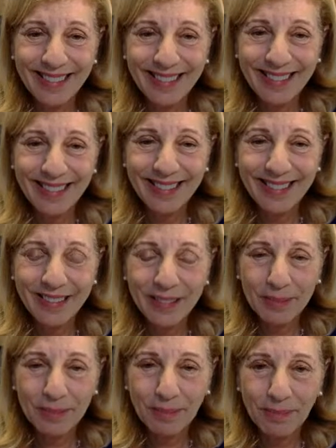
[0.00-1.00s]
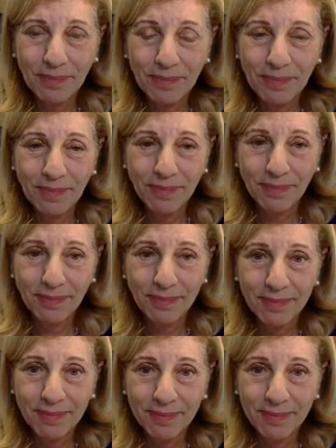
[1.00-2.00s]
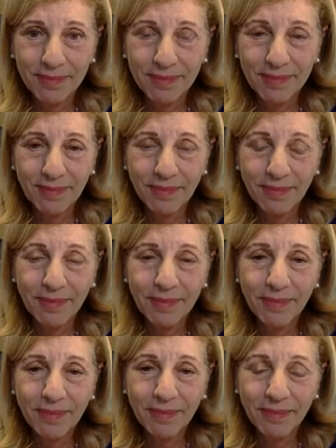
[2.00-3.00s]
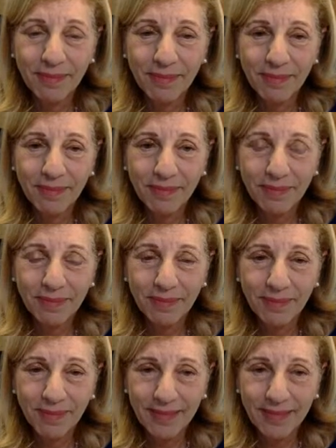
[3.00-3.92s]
This person isn't speaking.